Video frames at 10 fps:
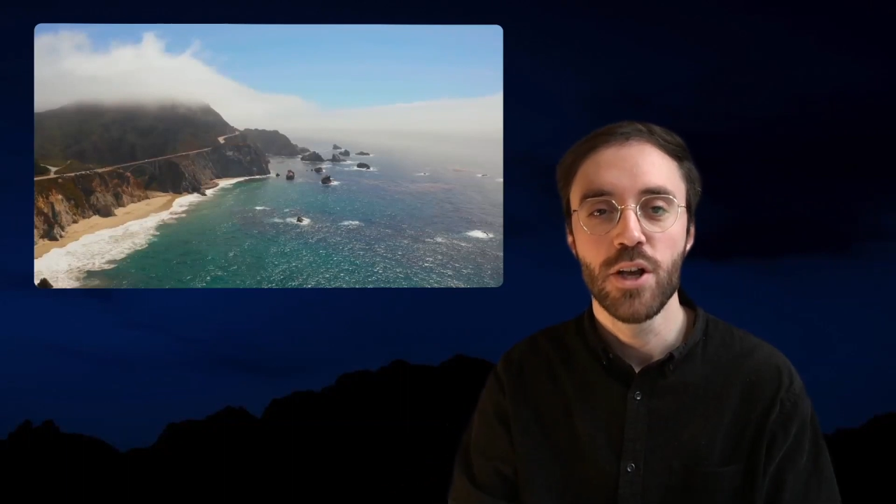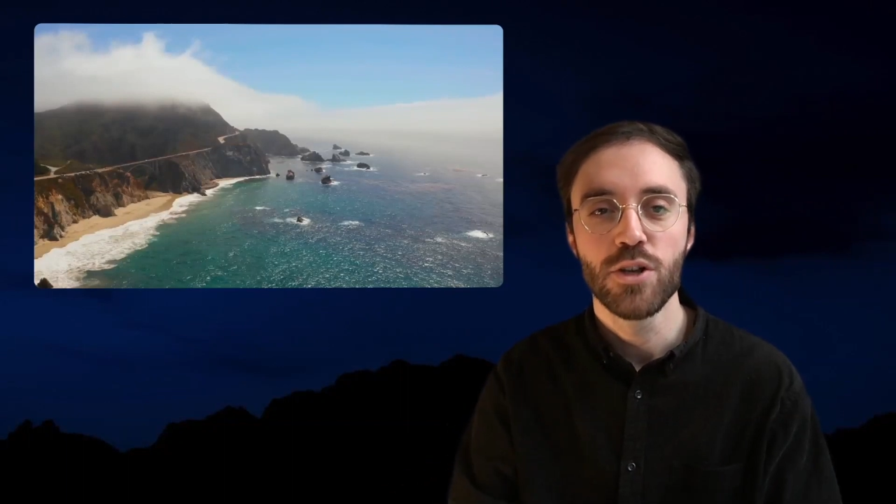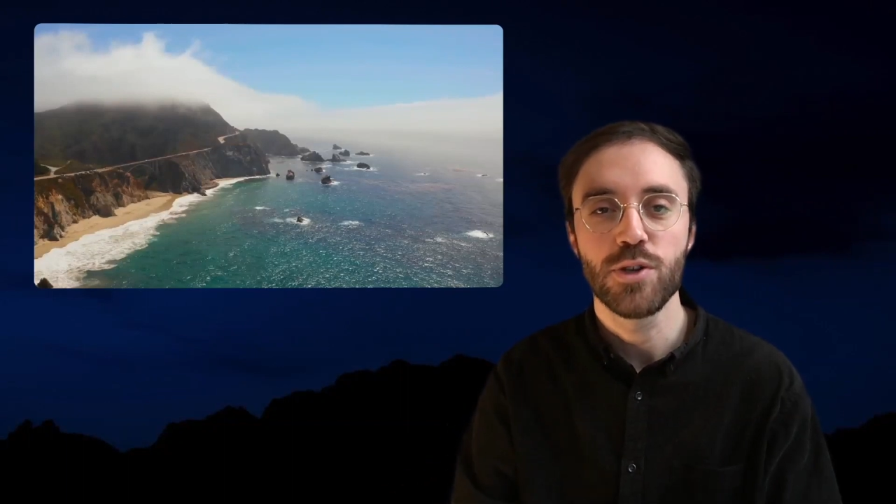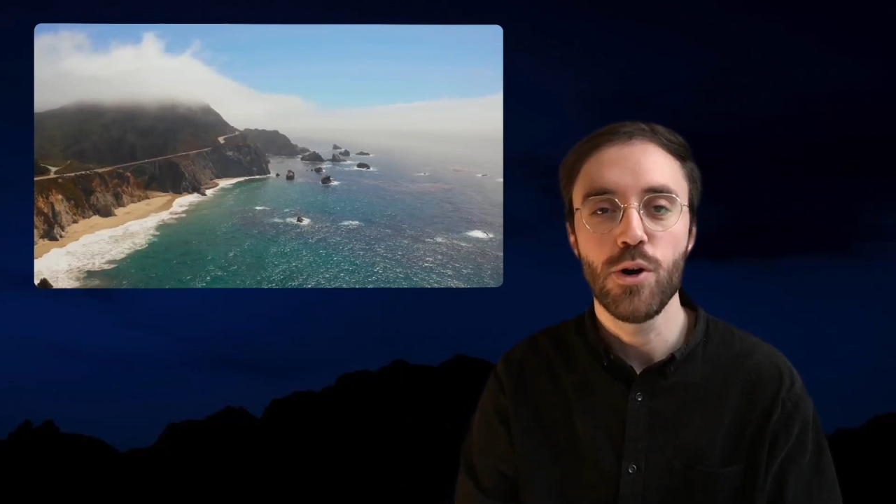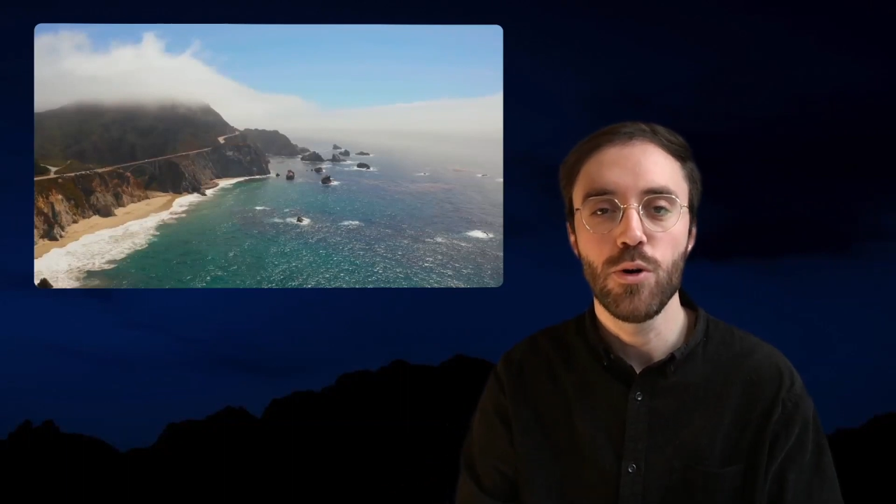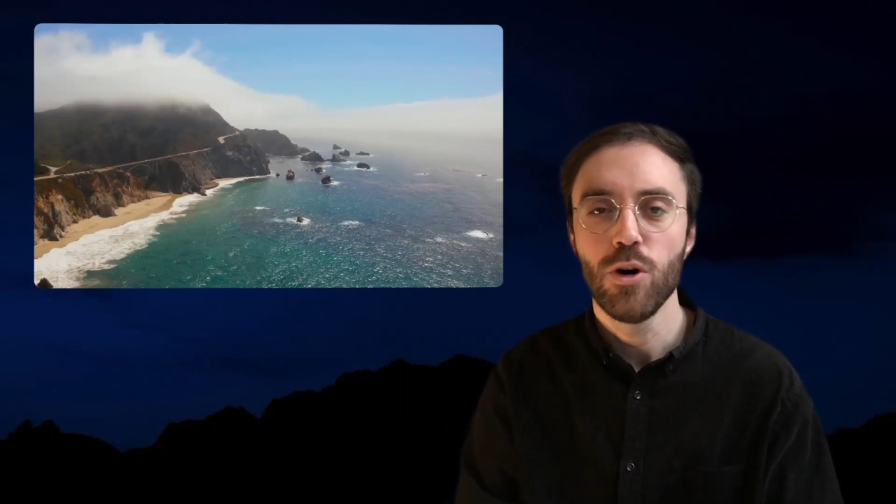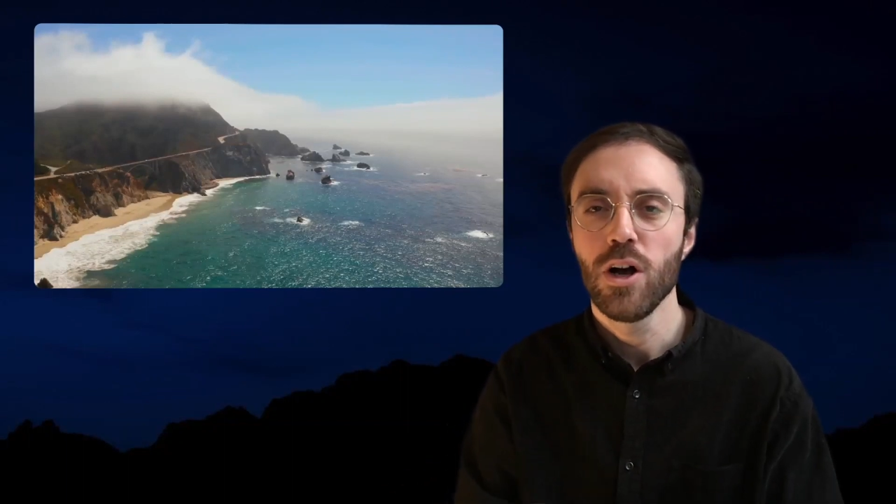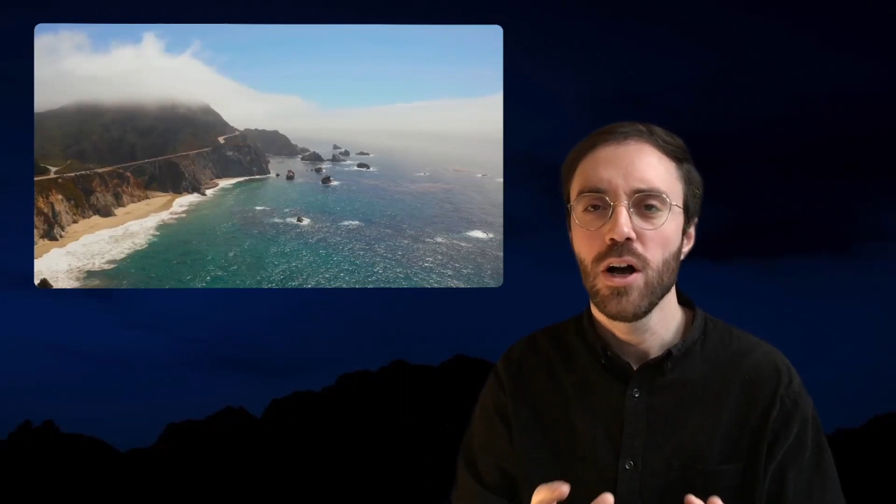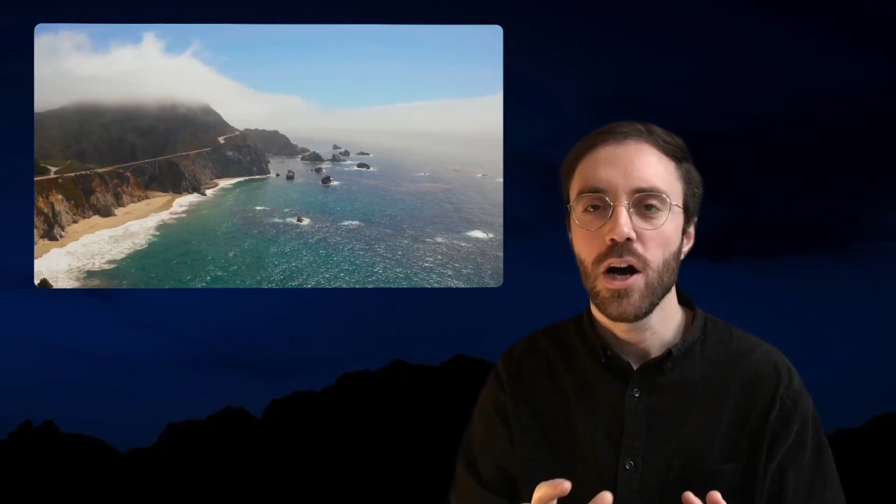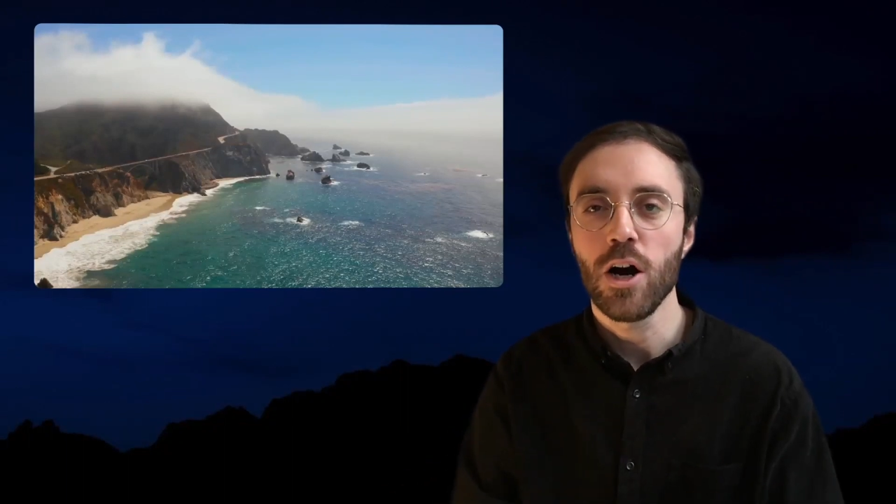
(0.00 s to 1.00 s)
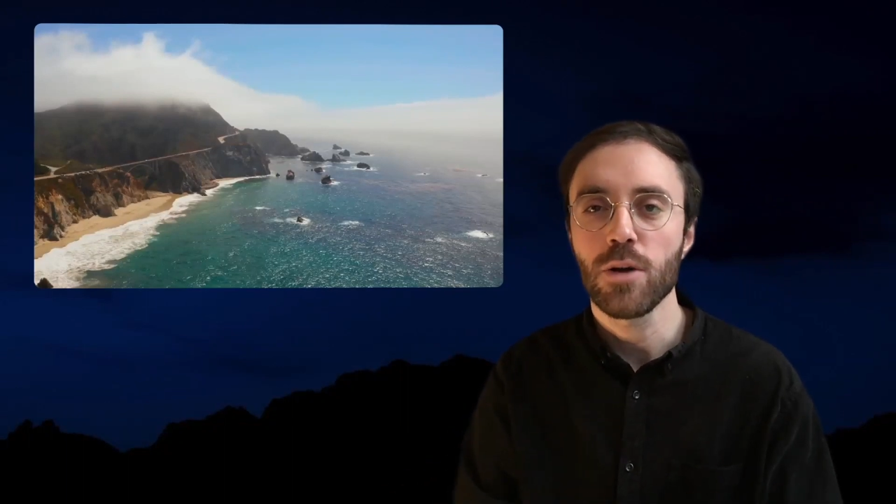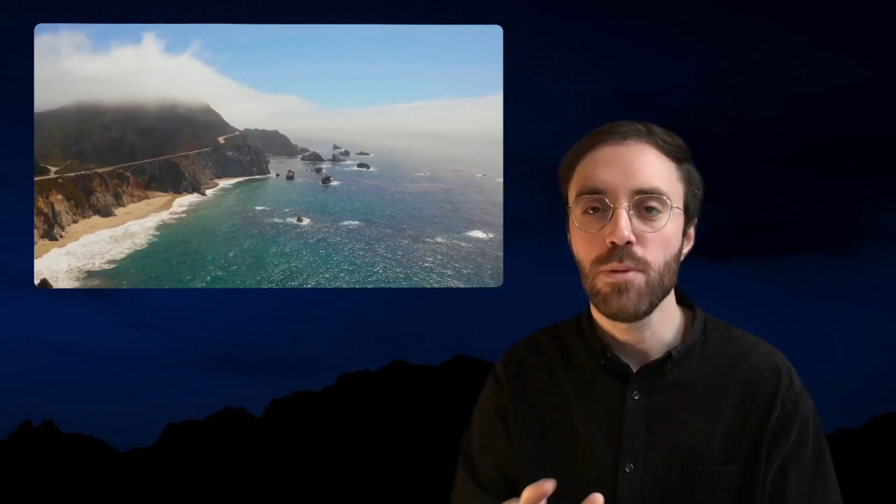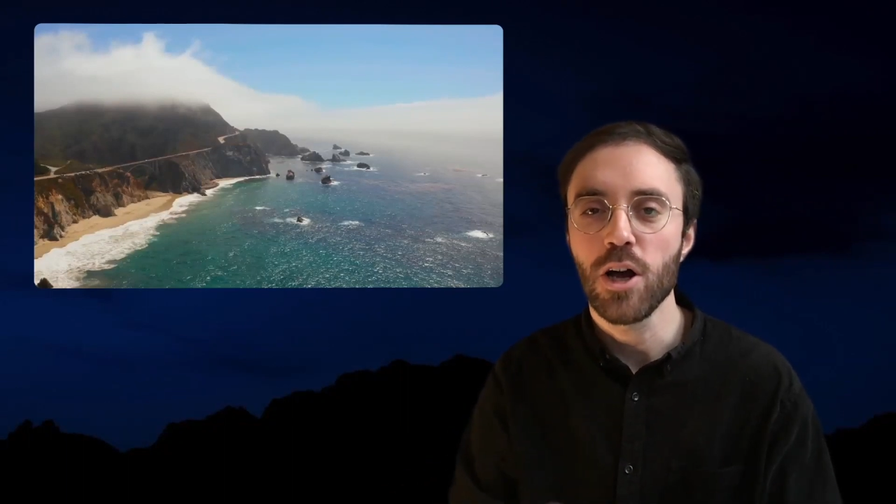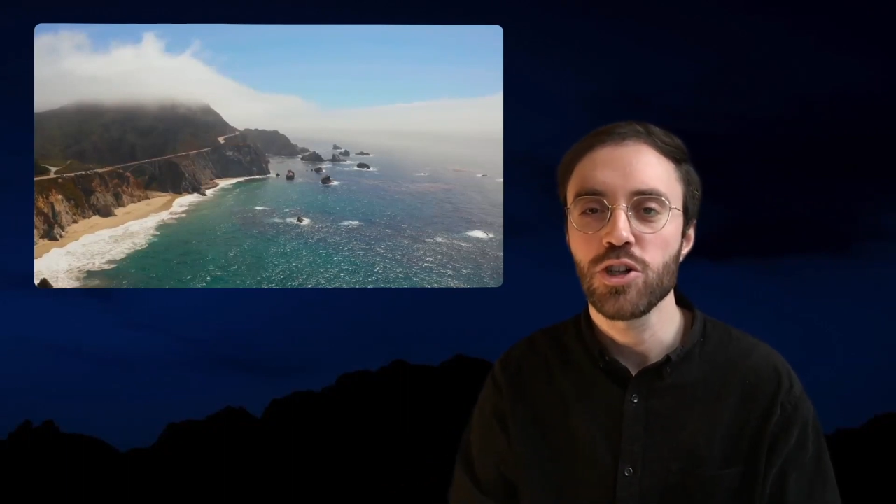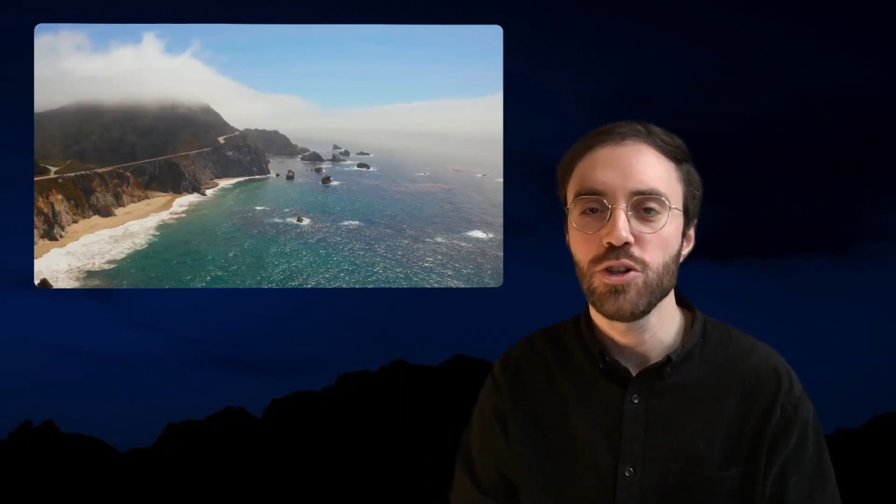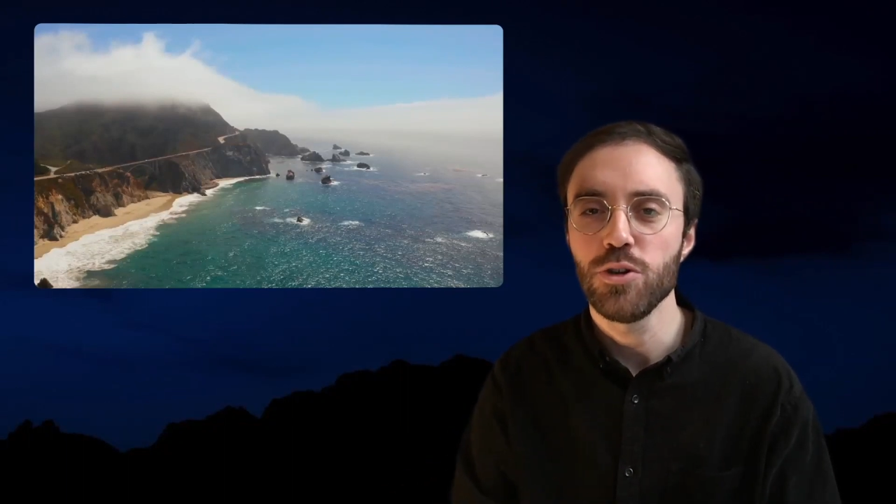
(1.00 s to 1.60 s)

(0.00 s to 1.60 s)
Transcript: So are blockchain